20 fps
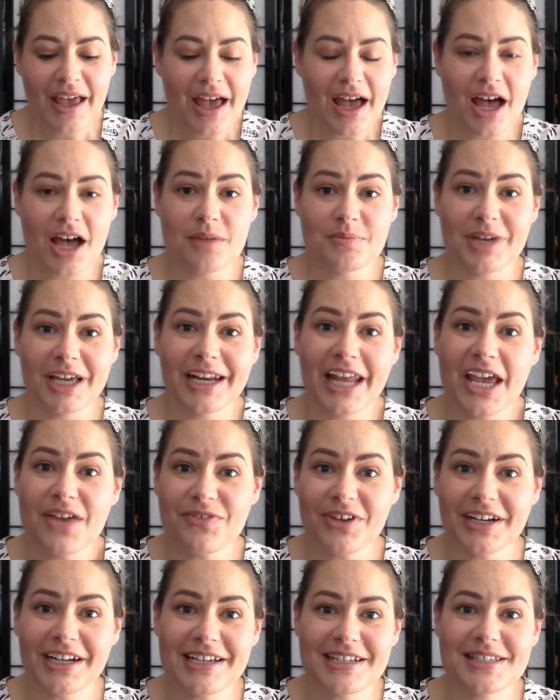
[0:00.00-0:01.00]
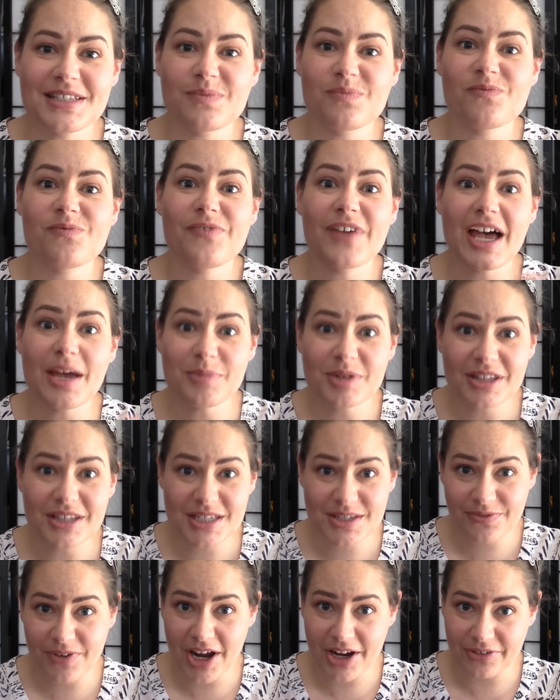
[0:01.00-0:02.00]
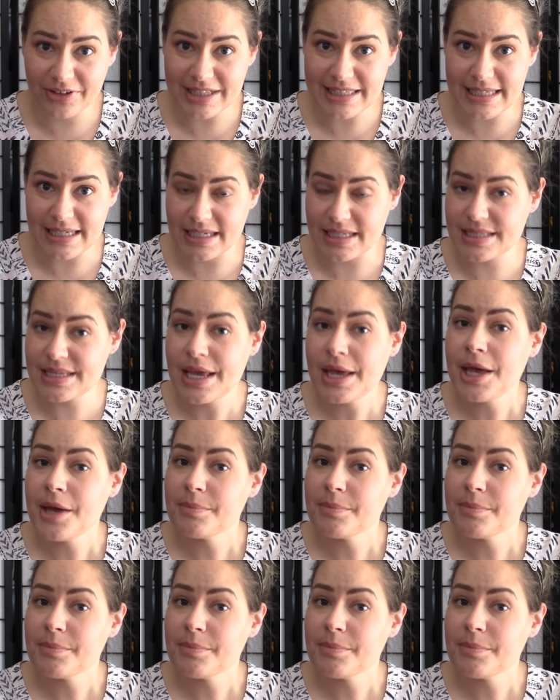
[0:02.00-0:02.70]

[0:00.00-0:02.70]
And Avon has some fabulous fragrances,